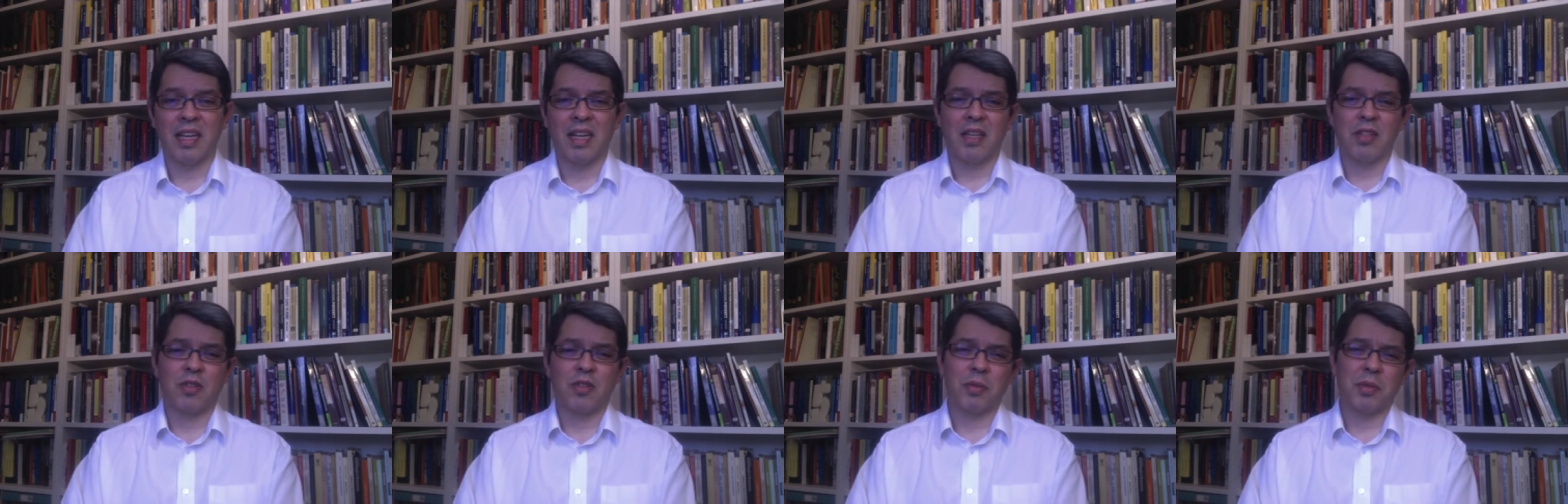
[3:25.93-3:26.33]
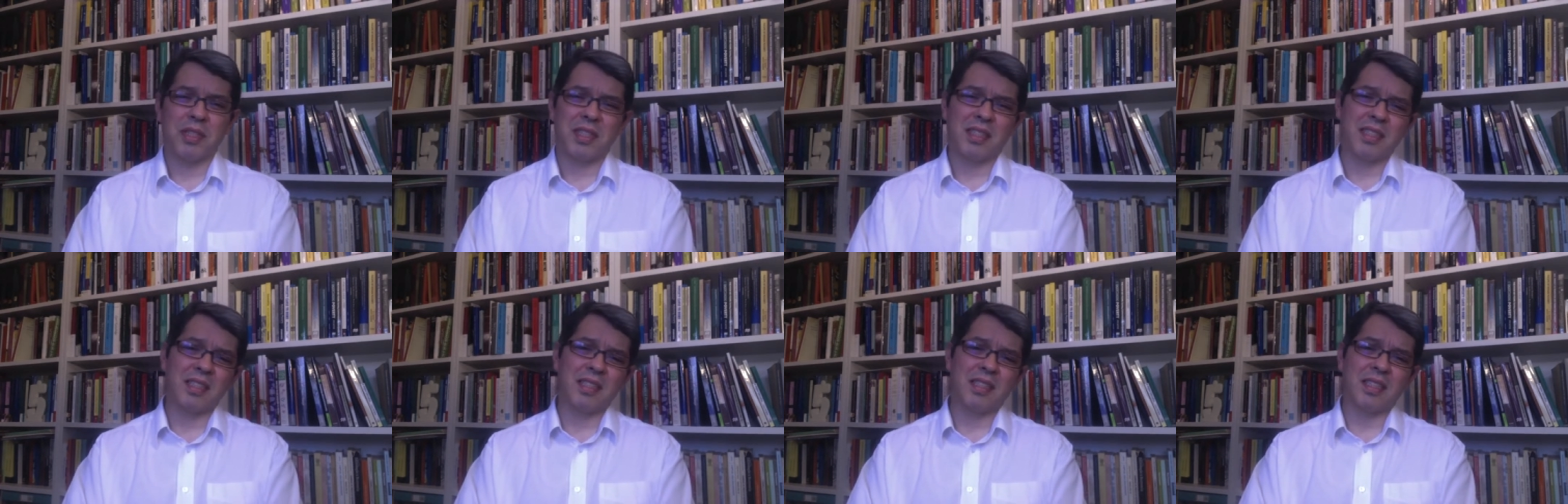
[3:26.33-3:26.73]
So it
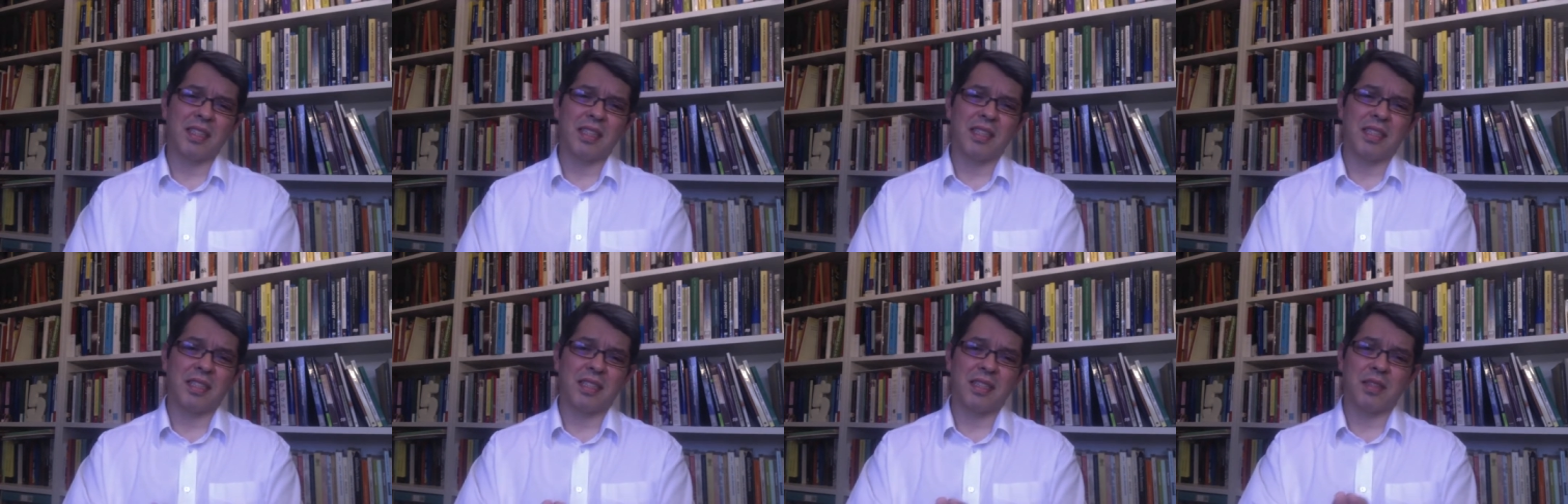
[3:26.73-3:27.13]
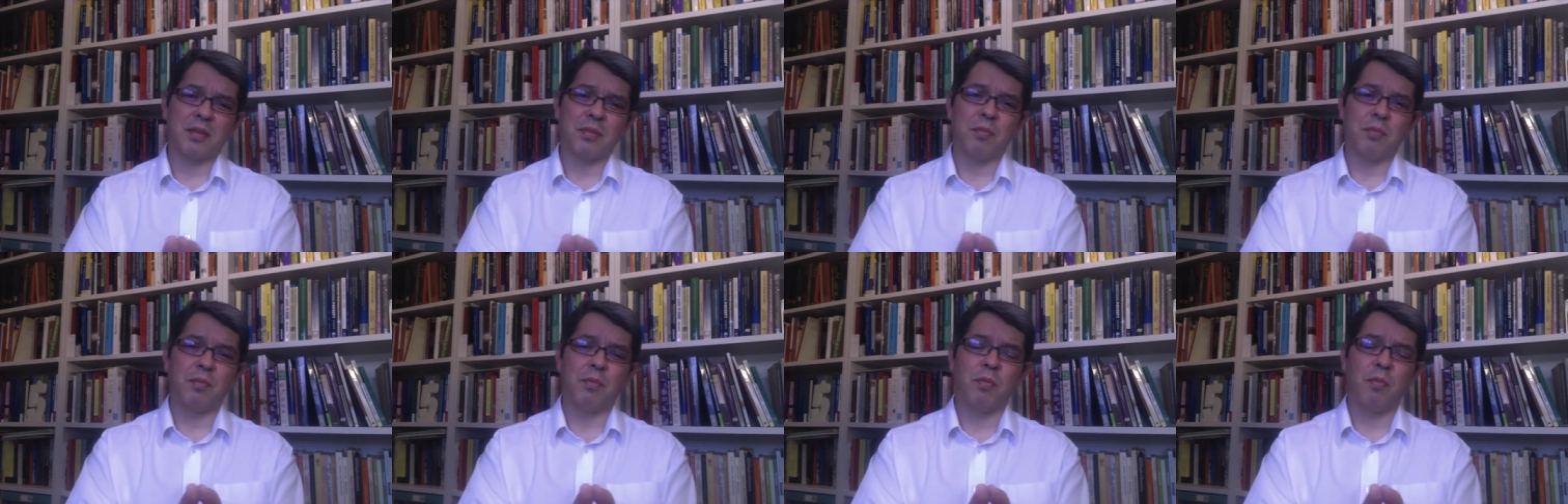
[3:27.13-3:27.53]
is
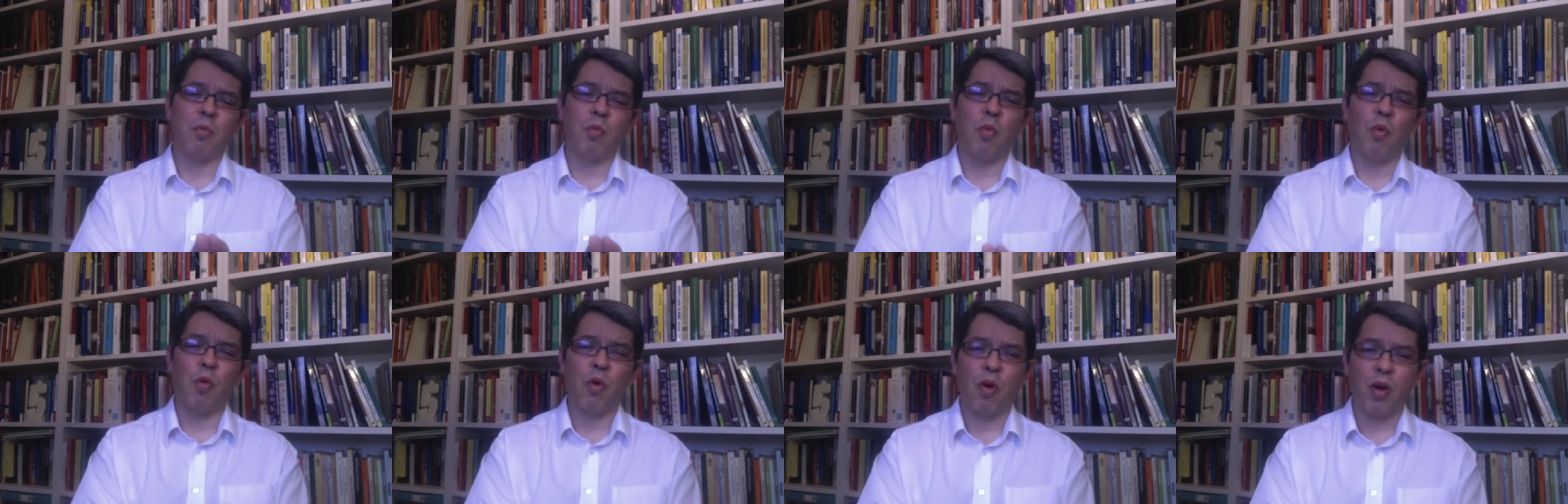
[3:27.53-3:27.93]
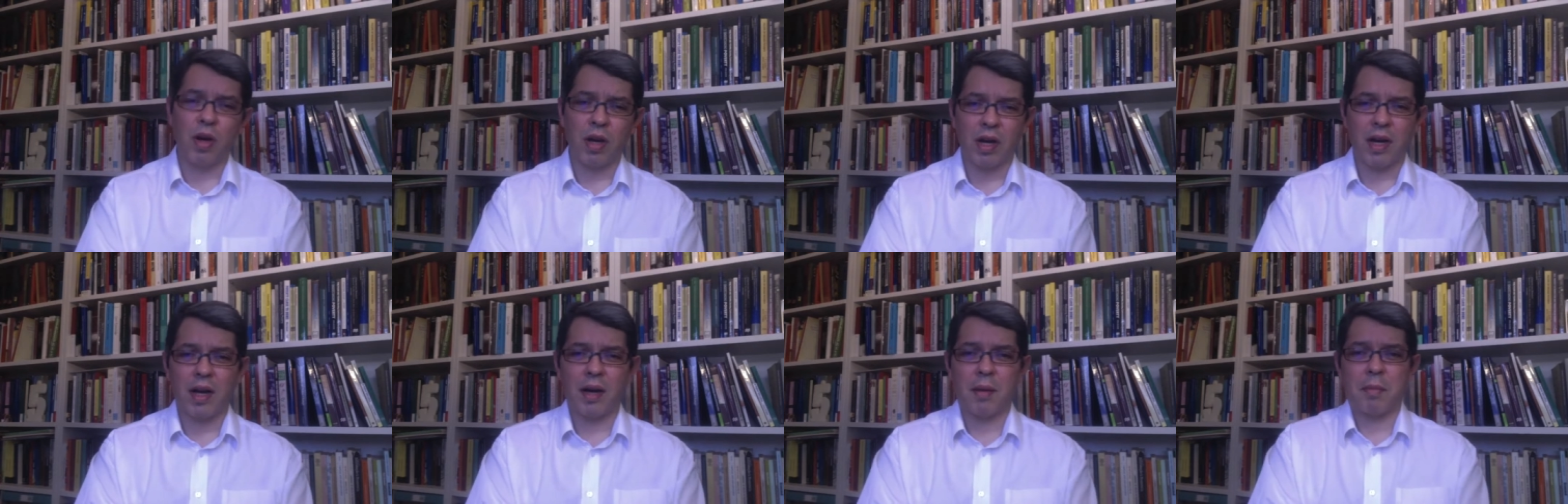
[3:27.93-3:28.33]
more
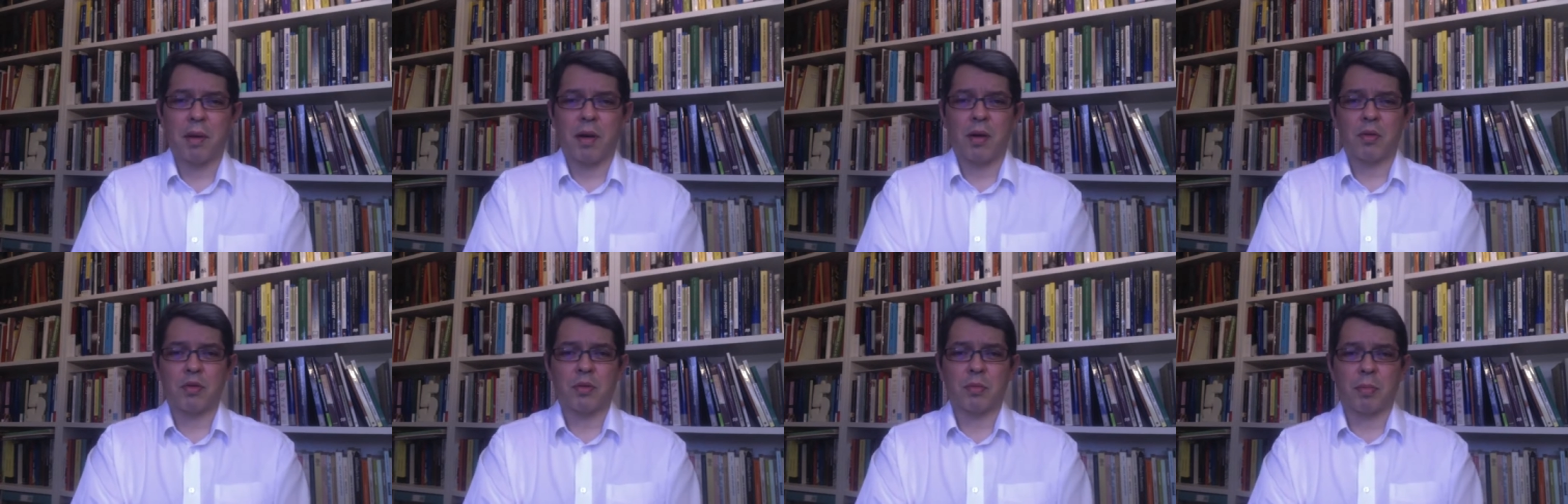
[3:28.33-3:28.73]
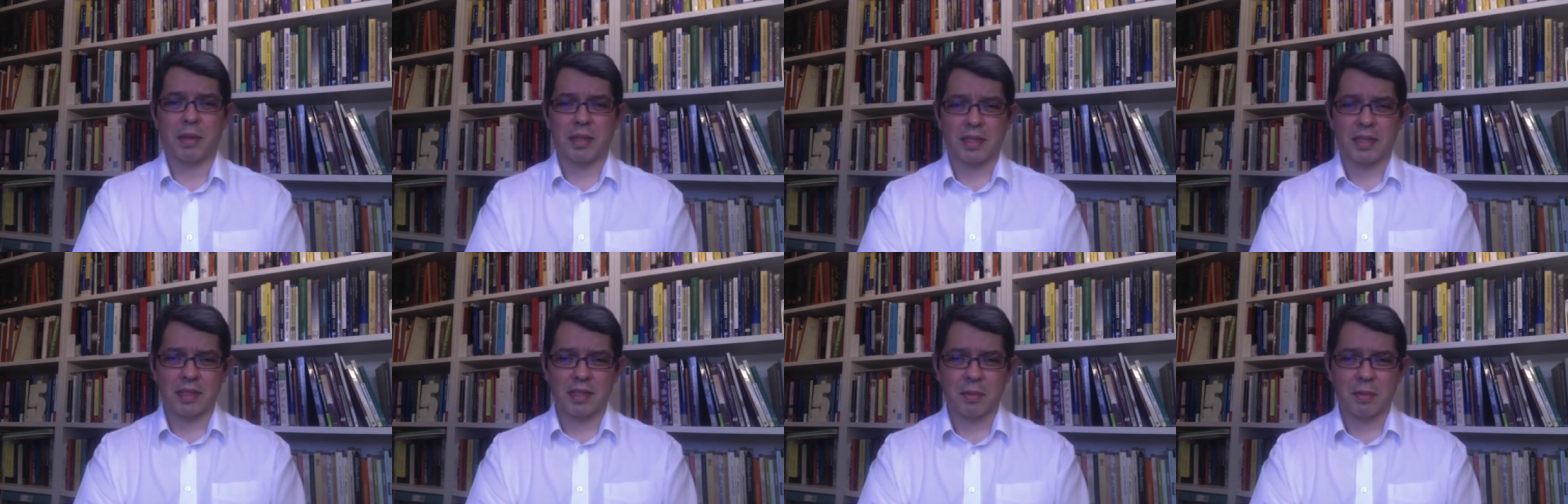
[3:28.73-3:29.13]
about
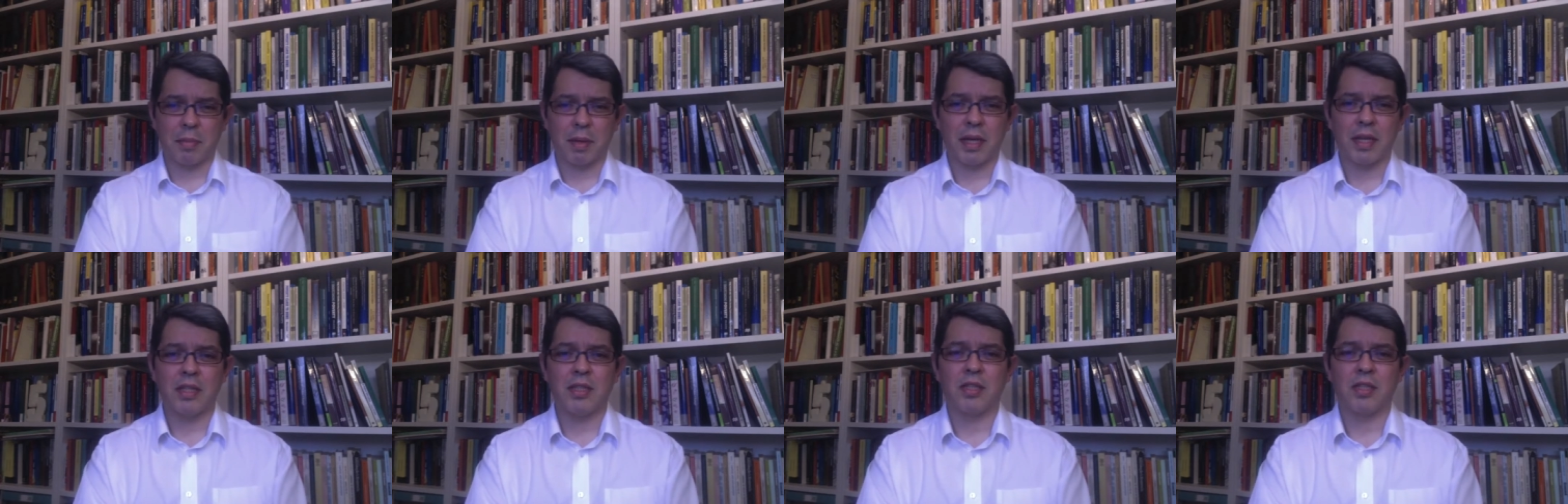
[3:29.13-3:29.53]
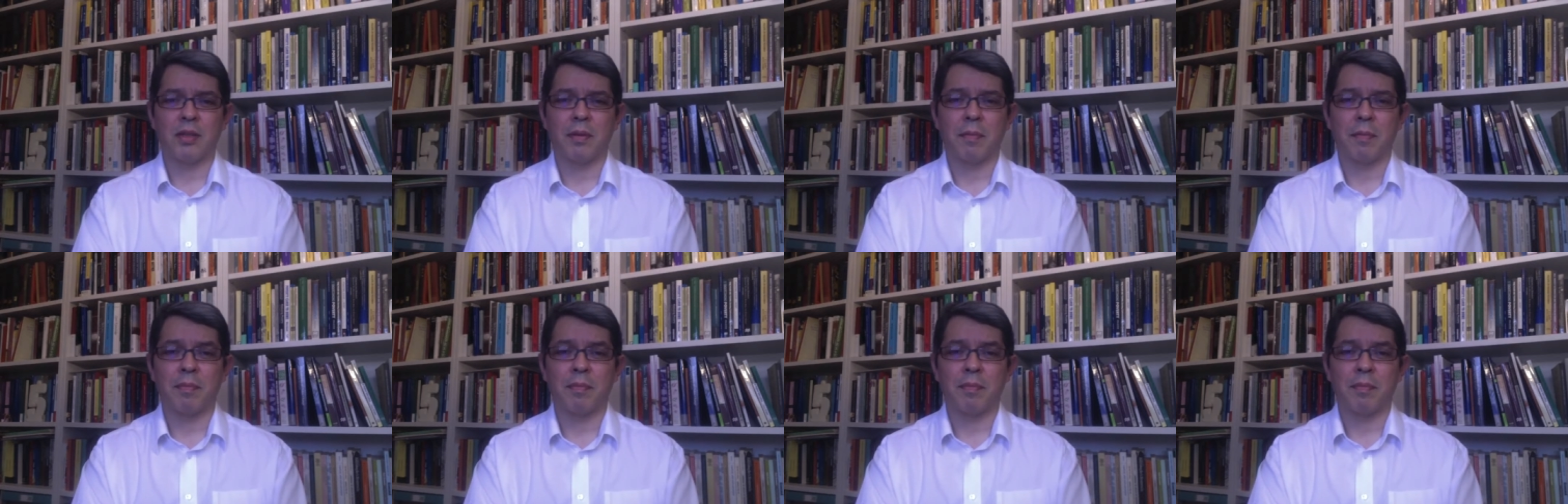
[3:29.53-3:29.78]
participation.